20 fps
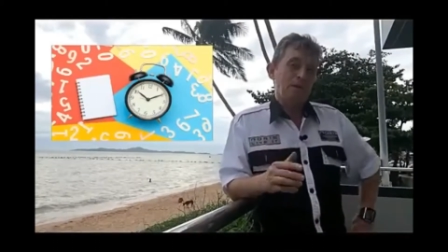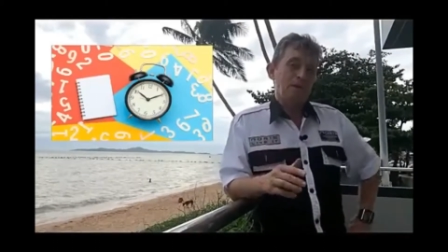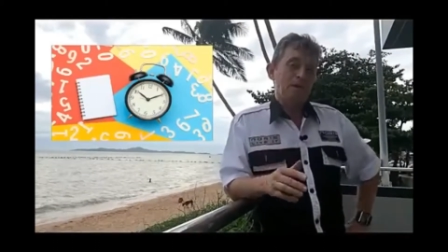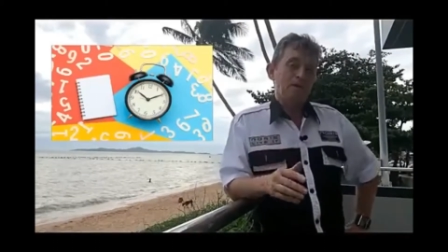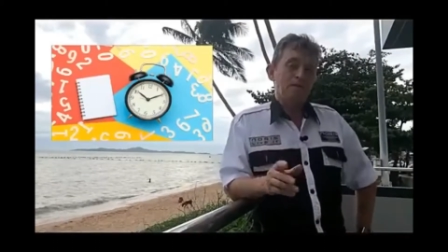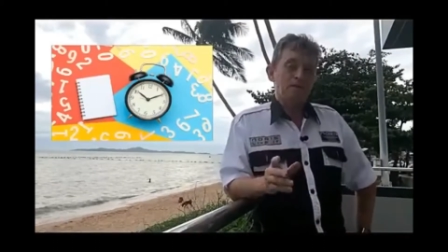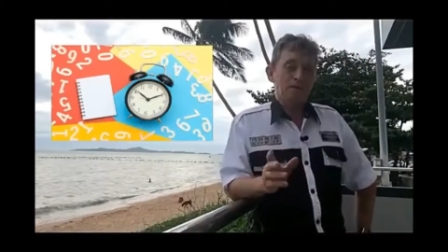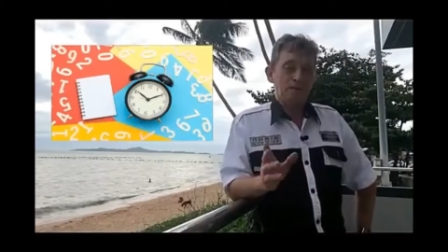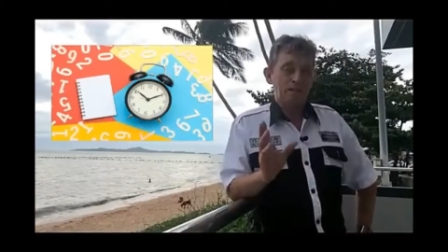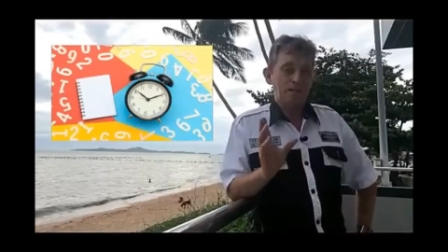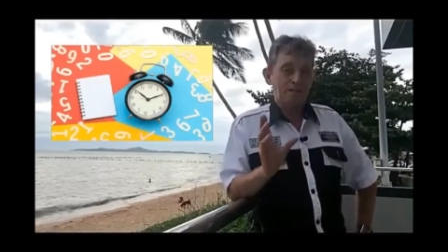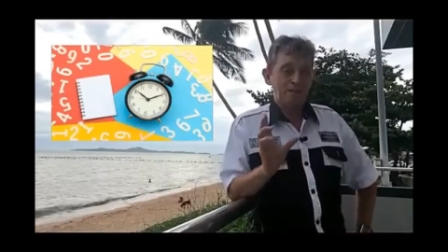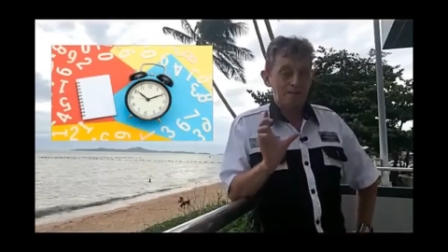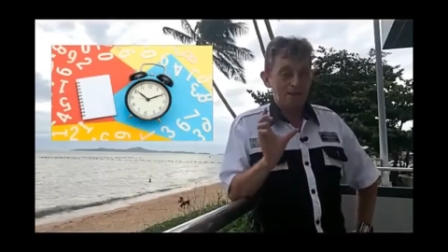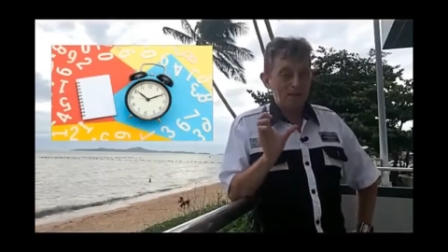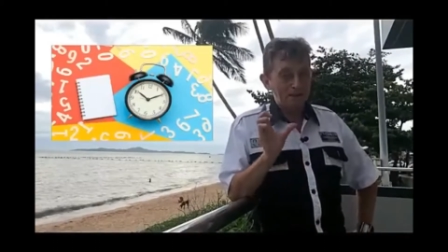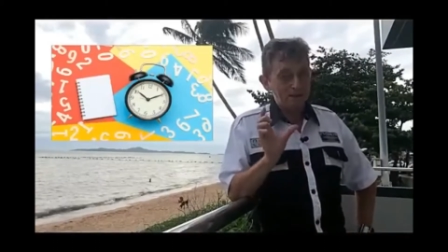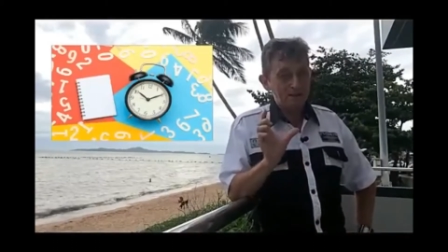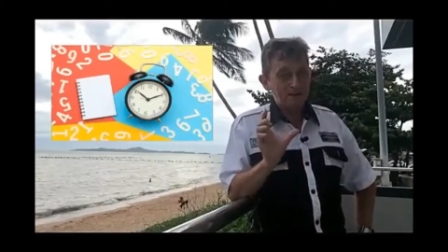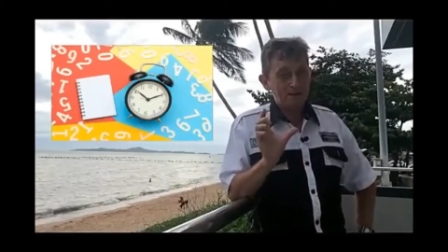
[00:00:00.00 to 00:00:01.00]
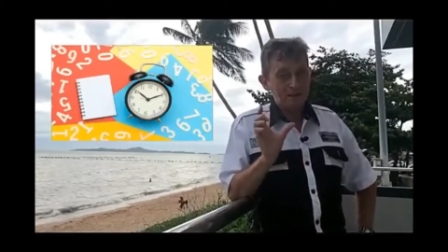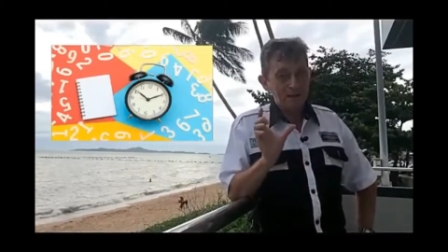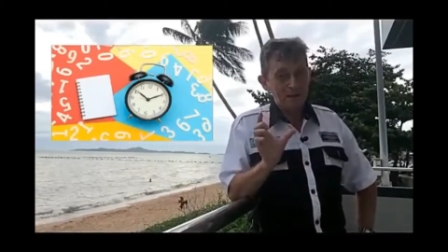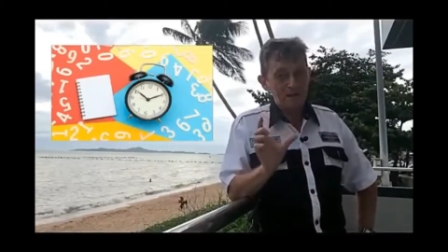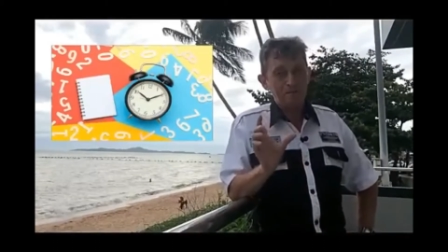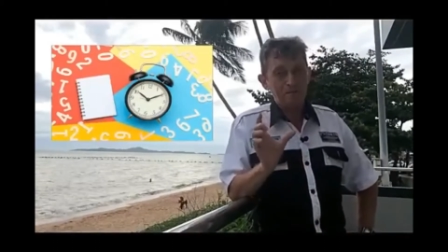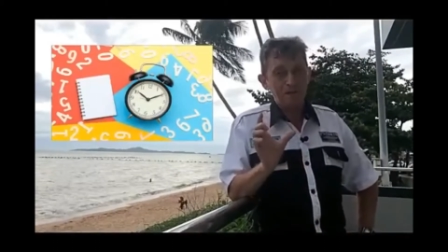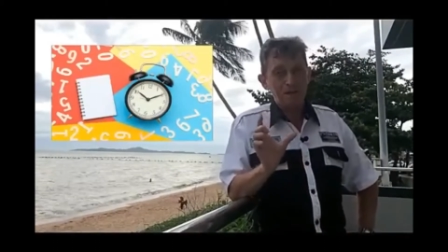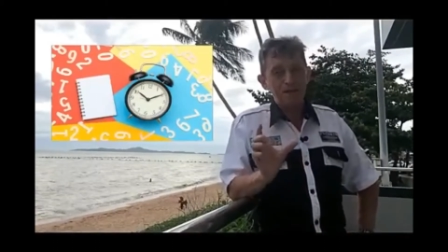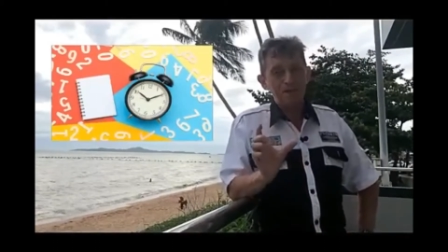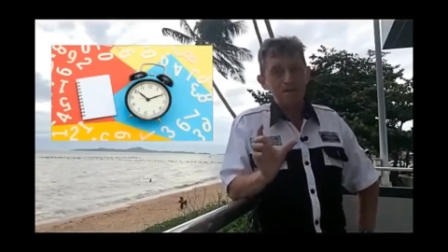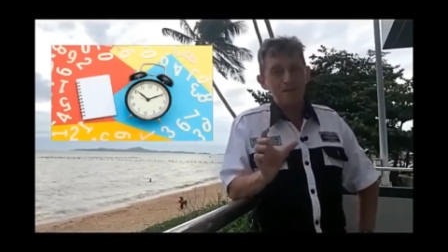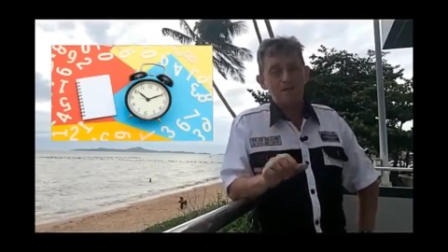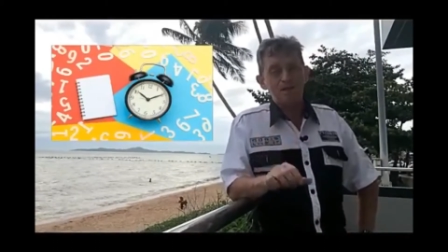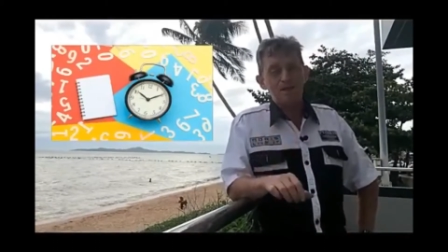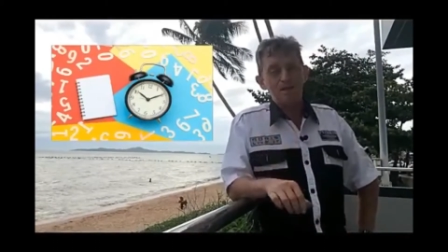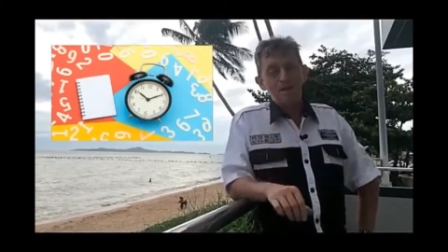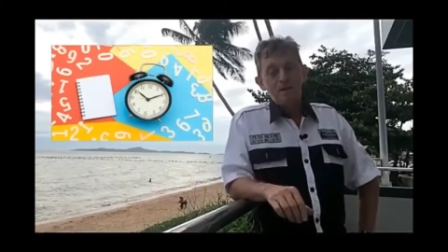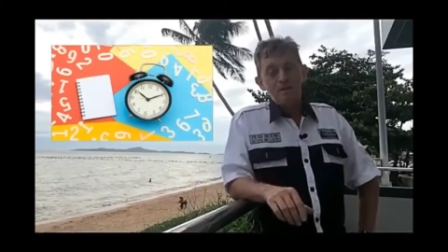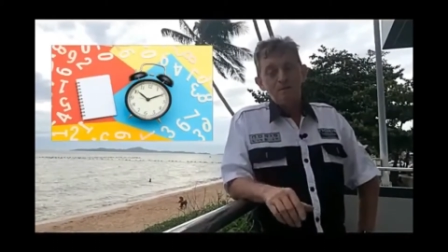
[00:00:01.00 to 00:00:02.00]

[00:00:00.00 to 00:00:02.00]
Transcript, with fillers: because in that 10 minutes